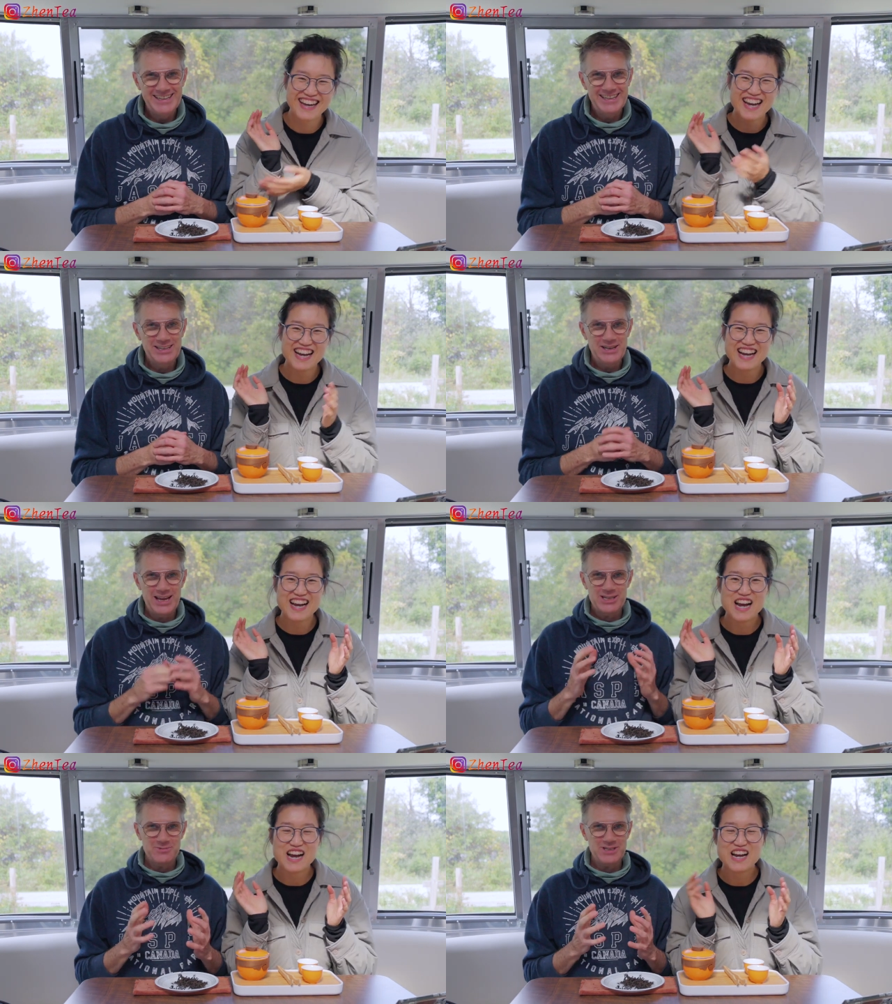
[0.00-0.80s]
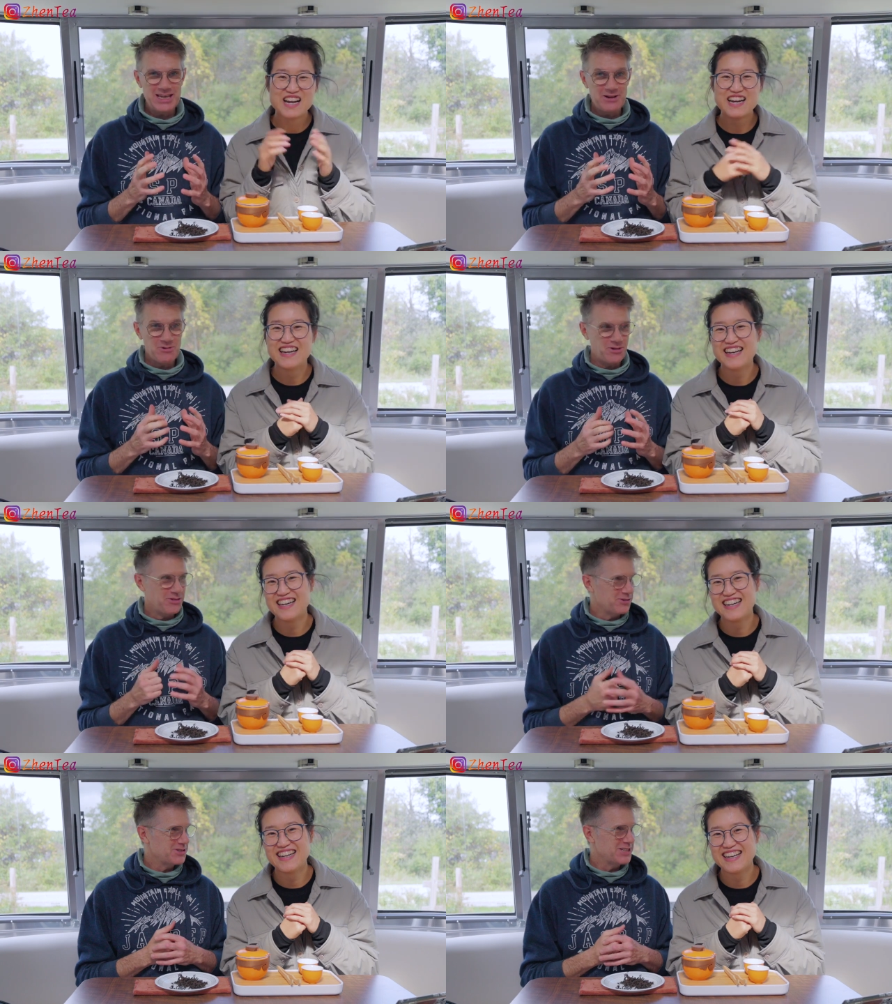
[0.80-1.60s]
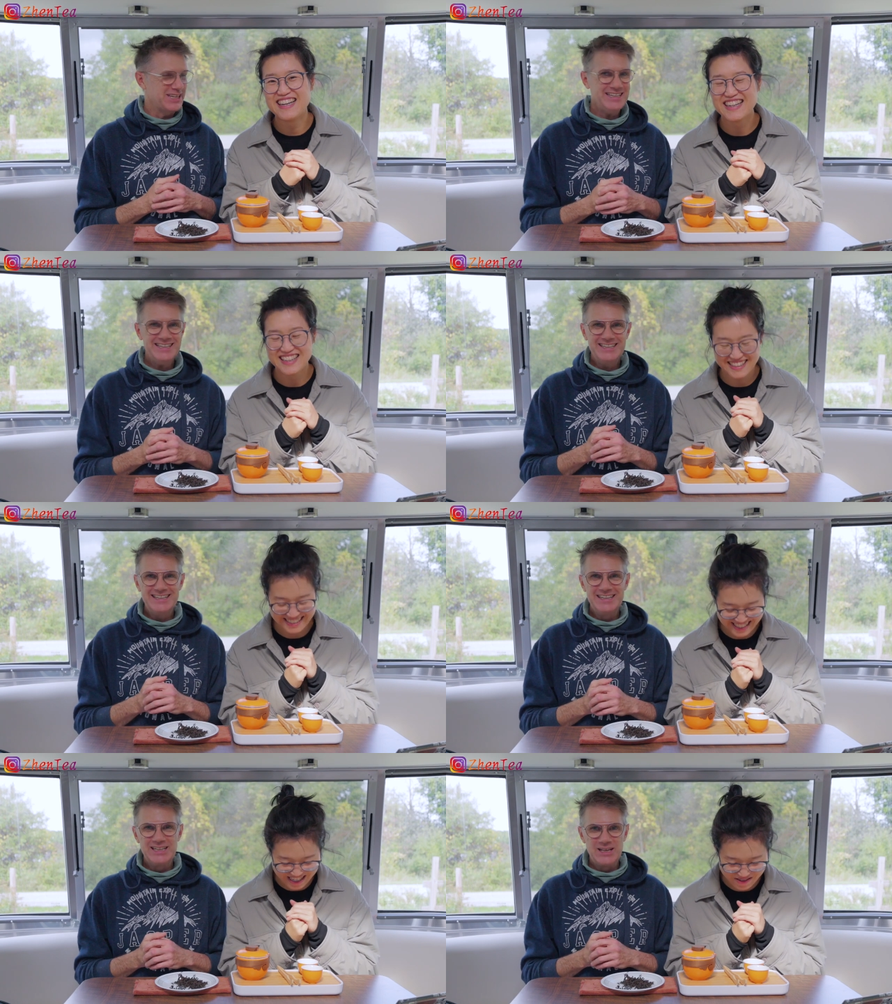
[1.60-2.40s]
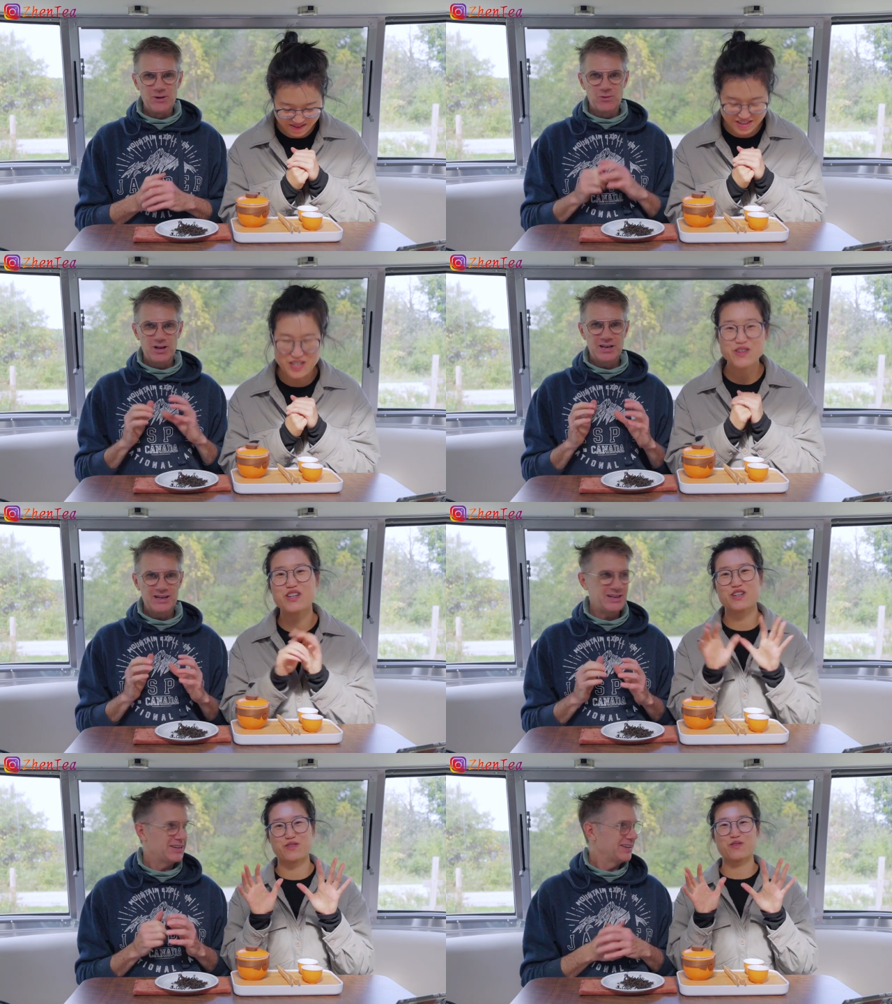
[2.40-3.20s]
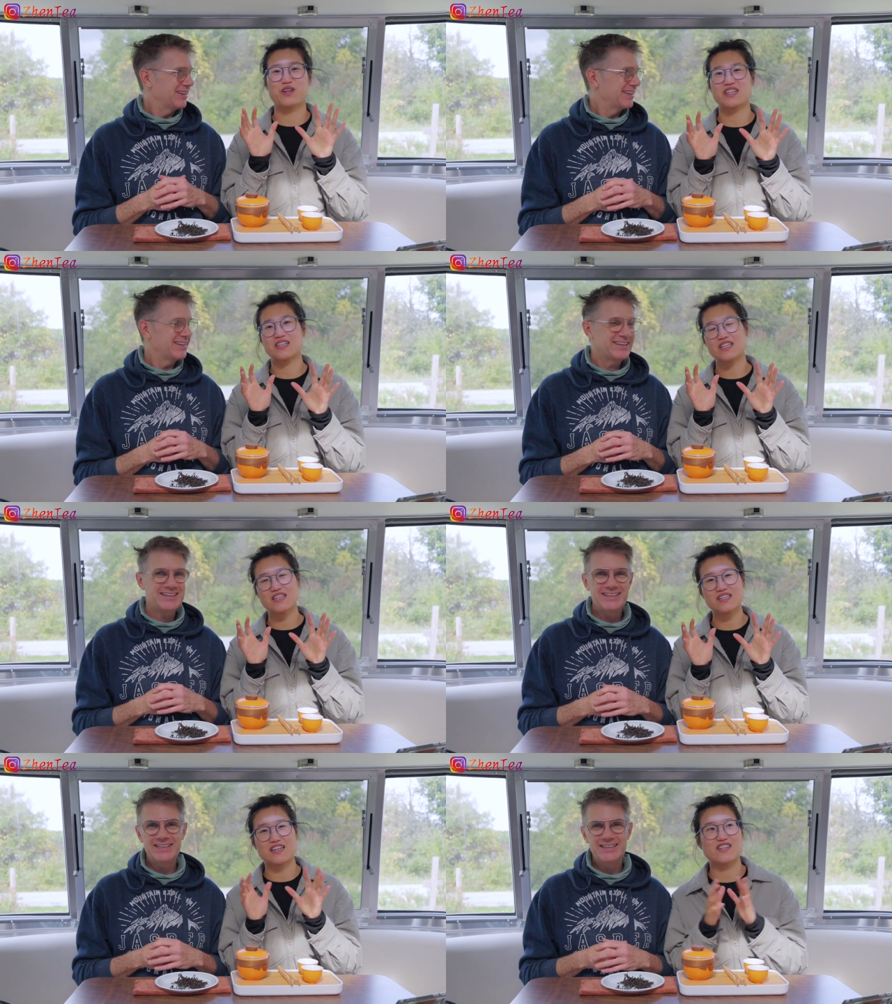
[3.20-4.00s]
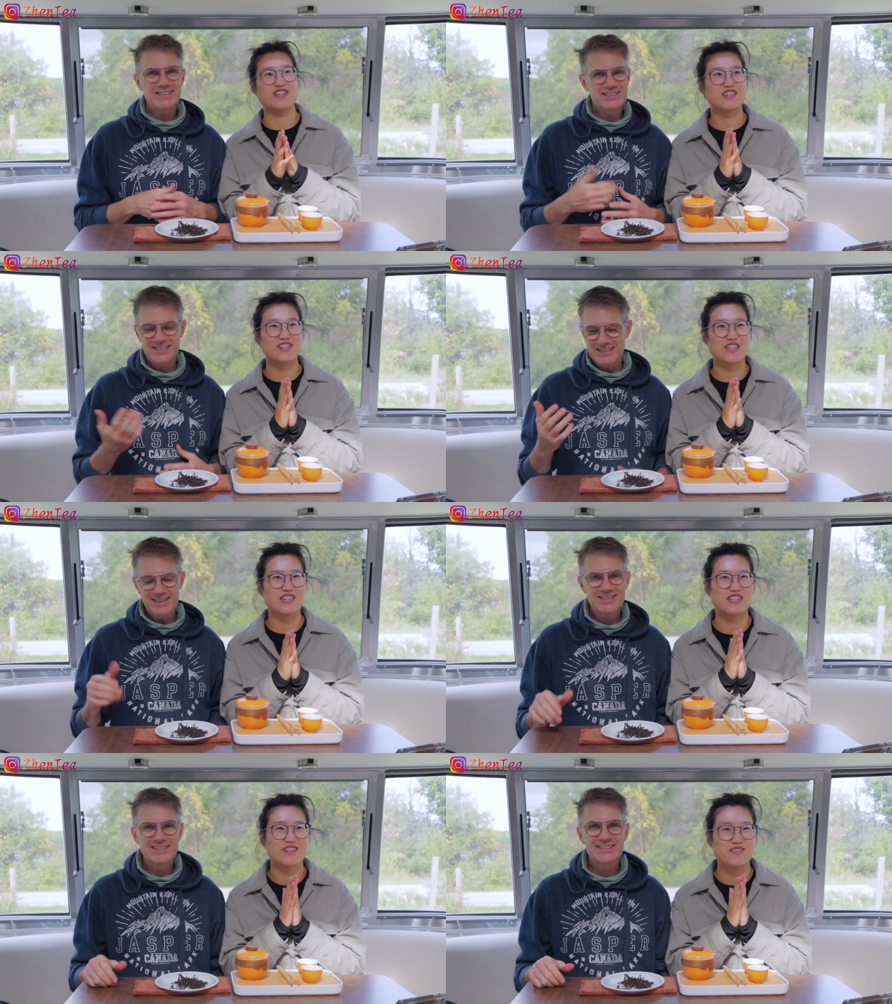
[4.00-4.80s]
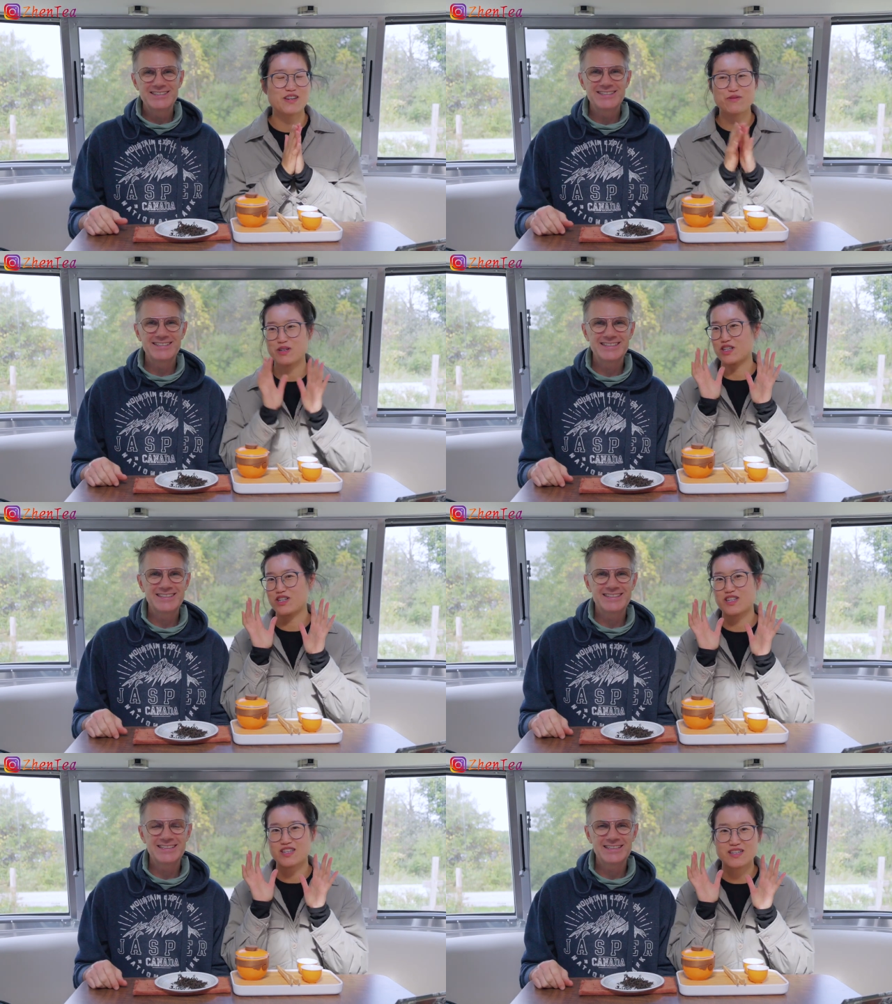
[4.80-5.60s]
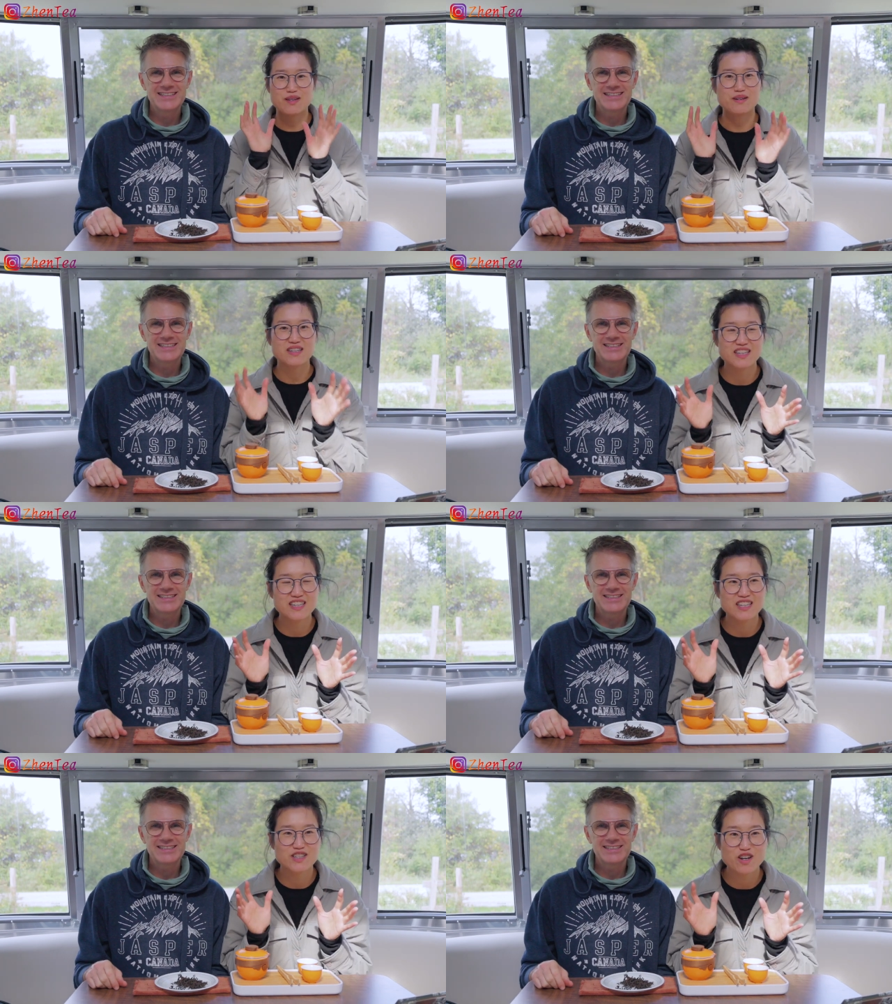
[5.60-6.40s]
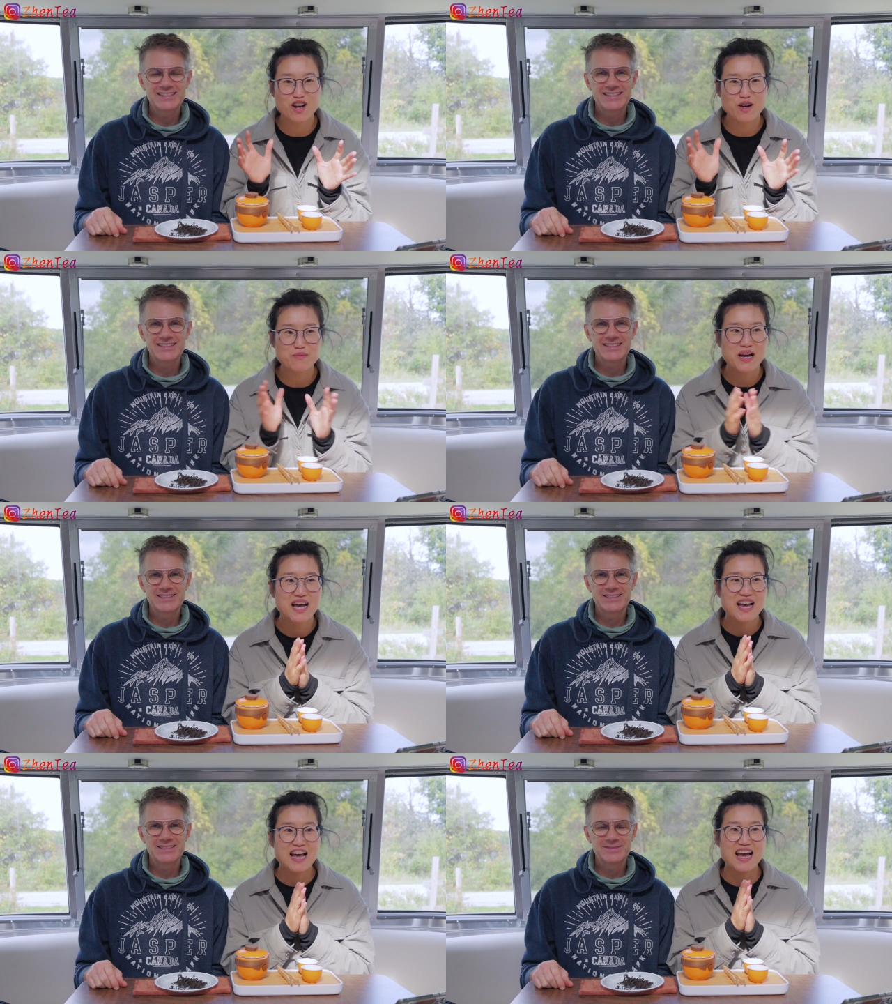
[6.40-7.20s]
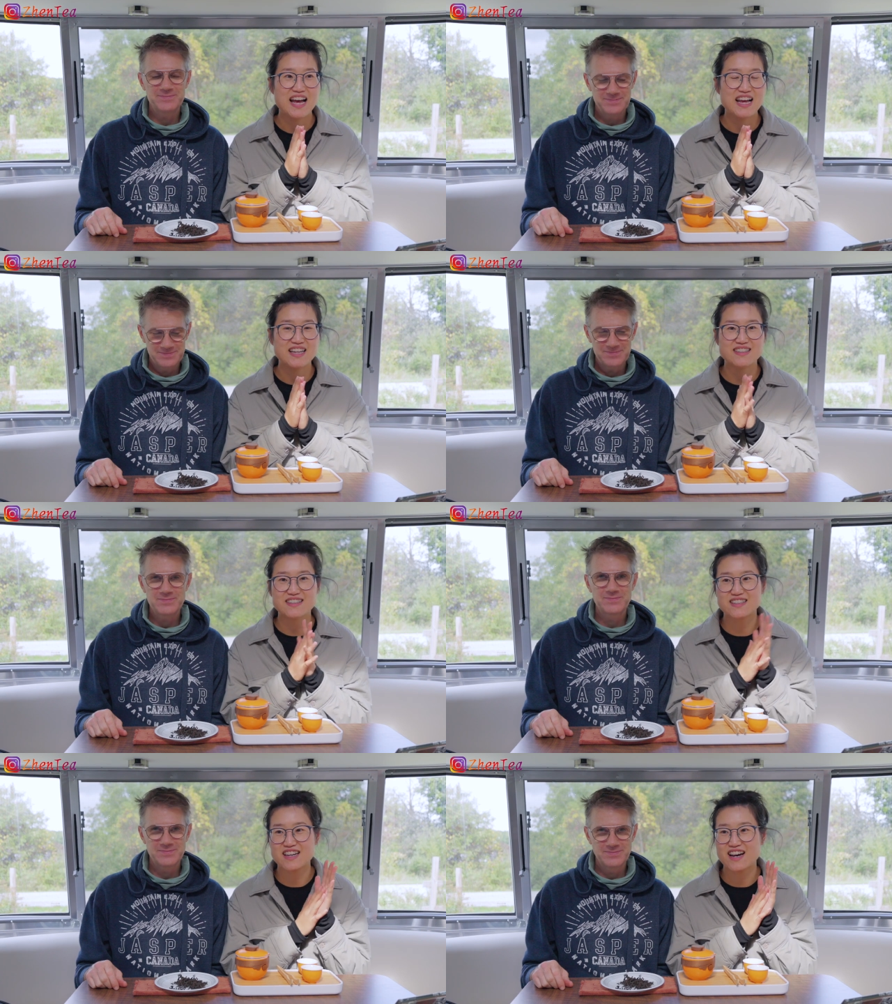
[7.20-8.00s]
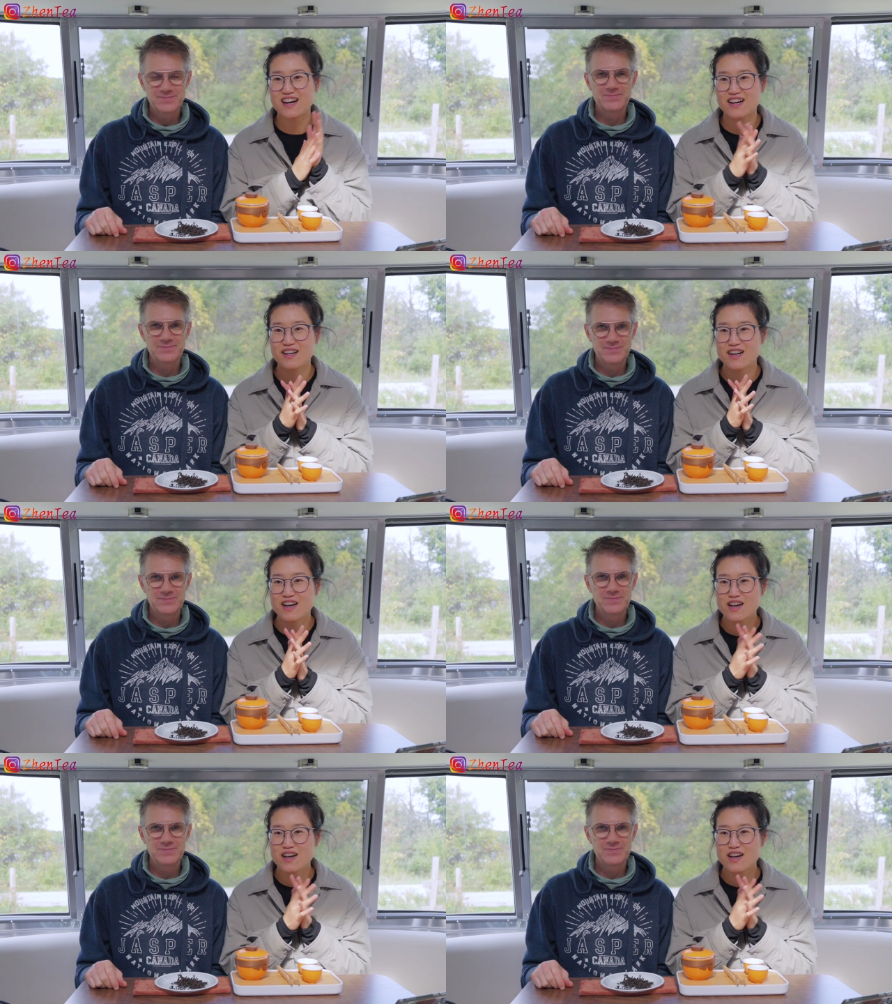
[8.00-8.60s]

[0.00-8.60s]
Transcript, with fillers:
Speaker 1: and as we said, we're thirsty. We're, we're doing
Speaker 2: a quick tea session. It's yeah. literally, we just did some cleaning job and uh,